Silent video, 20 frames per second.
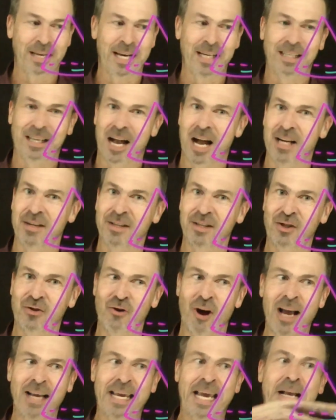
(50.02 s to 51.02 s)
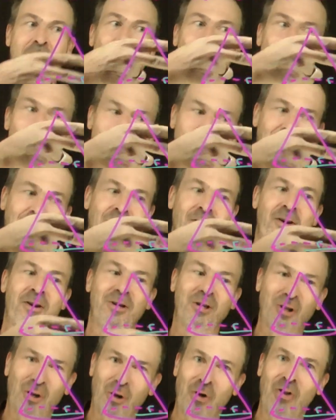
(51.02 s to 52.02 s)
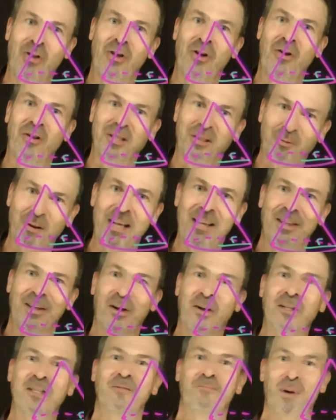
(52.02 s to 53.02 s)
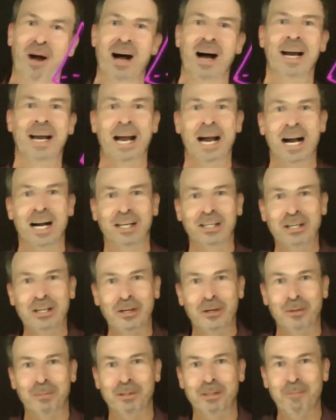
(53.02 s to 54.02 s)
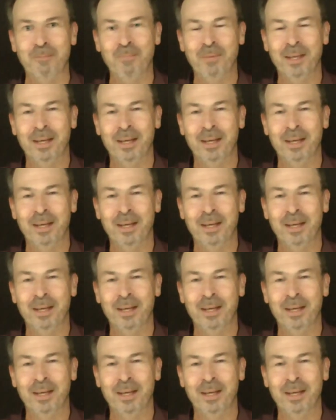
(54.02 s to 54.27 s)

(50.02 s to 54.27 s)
and kind of striking. 1/3, 2/3, 3/3 of pi r cubed.